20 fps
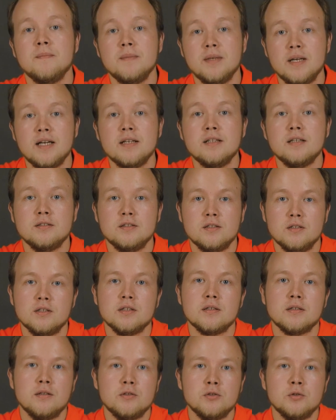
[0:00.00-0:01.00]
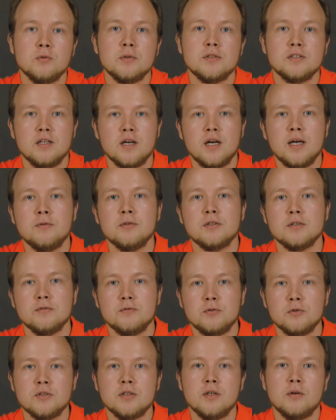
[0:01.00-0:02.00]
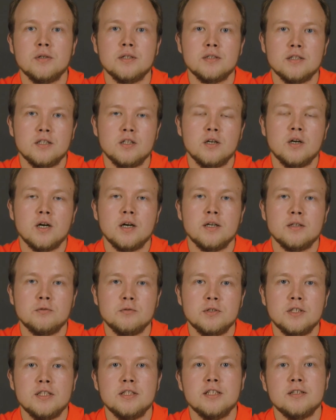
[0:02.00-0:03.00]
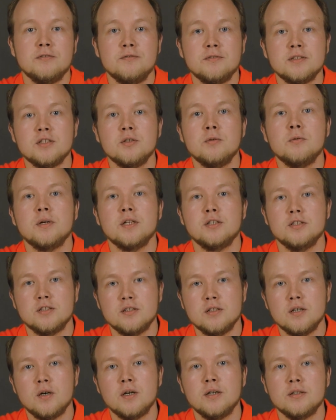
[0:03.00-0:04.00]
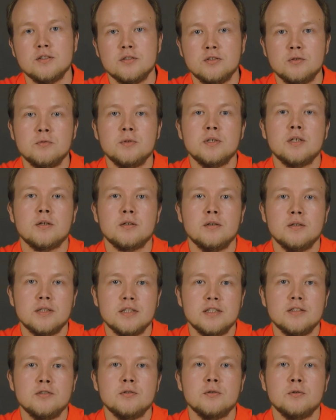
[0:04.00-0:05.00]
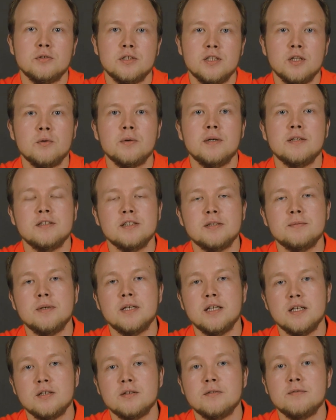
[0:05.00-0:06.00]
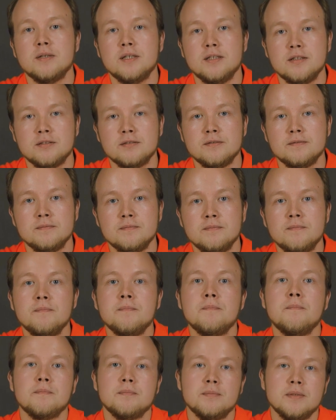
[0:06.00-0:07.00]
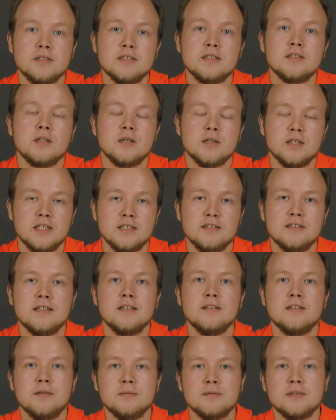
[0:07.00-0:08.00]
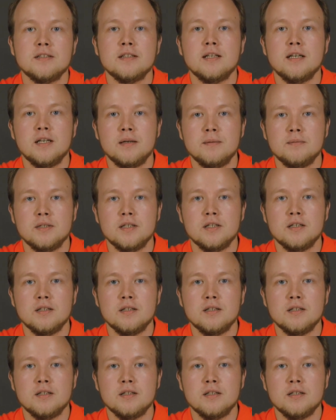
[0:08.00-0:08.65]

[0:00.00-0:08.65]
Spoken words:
And the third, newest option for loading the card reading configuration onto the reader is through the OSDP interface. This is our SSDP setup. It